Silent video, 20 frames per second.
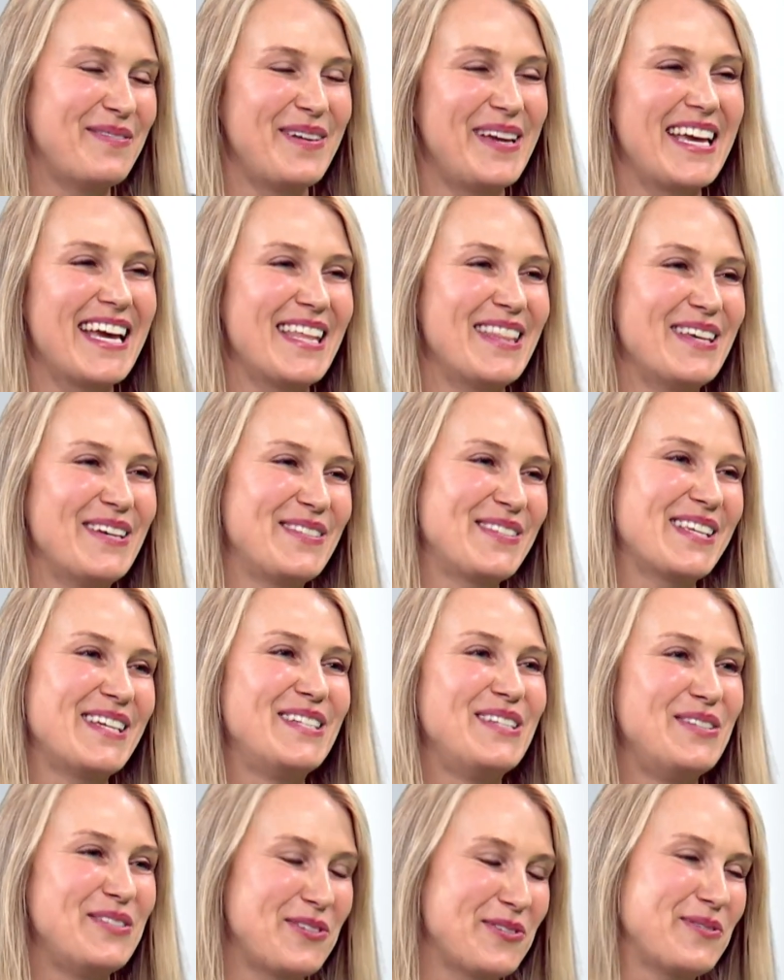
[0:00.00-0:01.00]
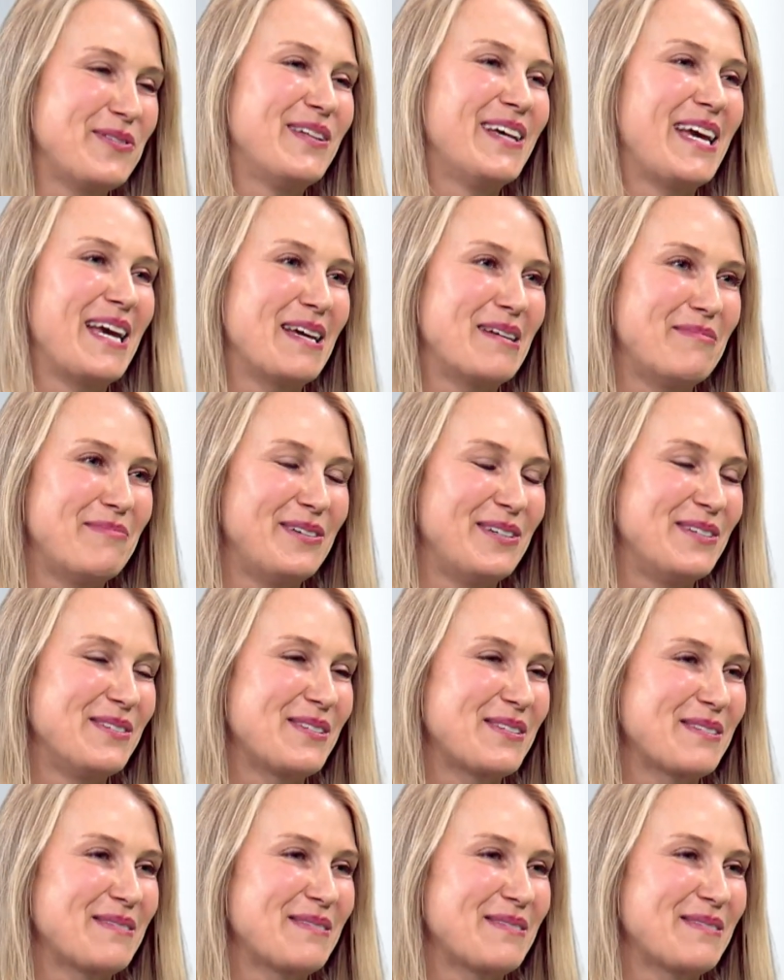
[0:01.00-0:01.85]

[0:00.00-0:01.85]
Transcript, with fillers: we get those unusual animals.